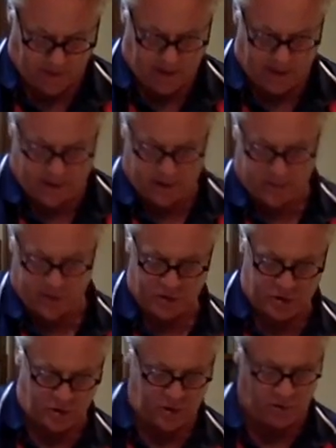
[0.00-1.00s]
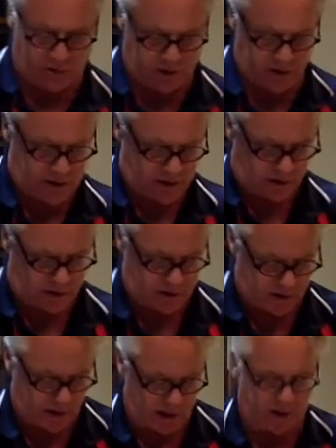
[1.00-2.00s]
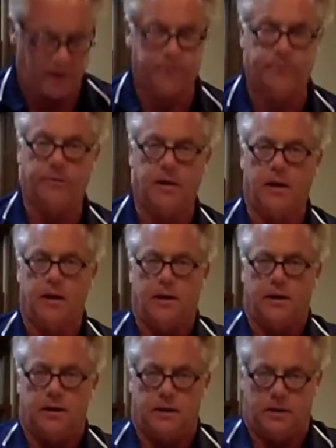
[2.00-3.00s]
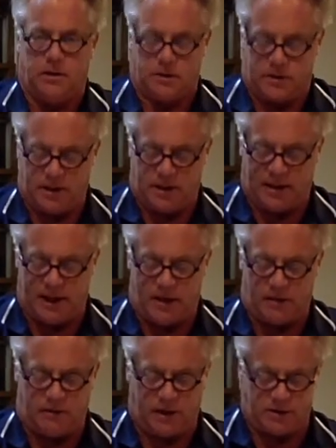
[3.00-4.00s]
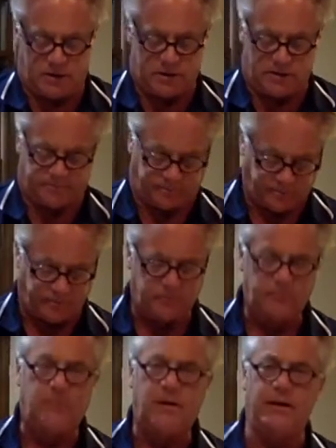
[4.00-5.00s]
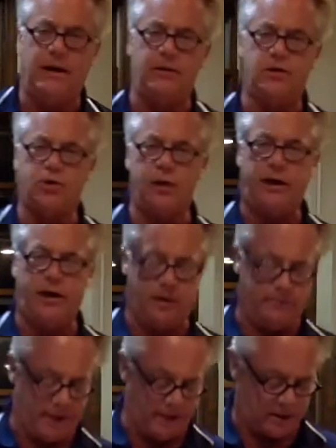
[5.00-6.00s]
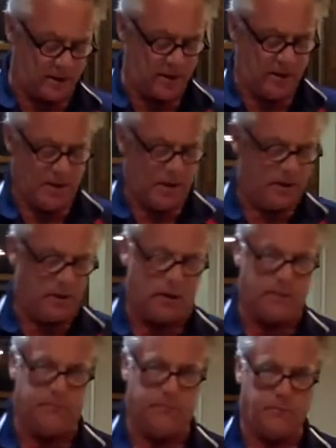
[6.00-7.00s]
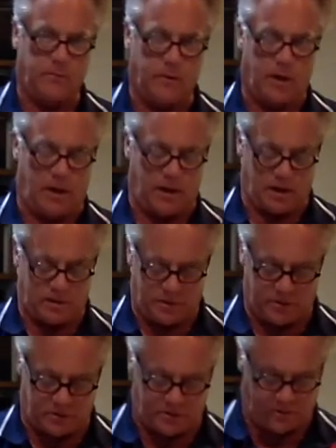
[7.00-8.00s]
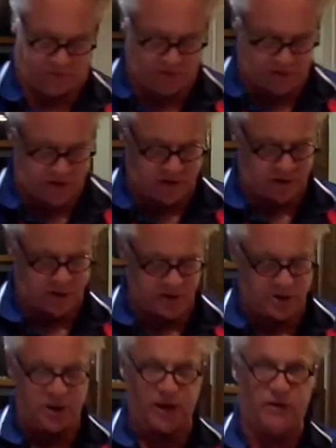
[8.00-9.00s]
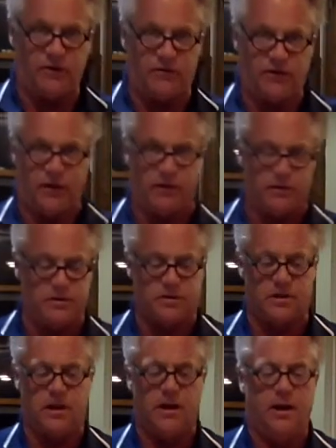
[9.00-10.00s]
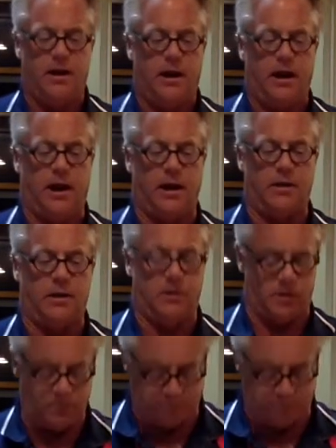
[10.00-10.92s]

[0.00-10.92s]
Then I'm going to show you what this looks like. You can see the outer edges. Now the trick here to make it, to finish it, is you take your fingers and you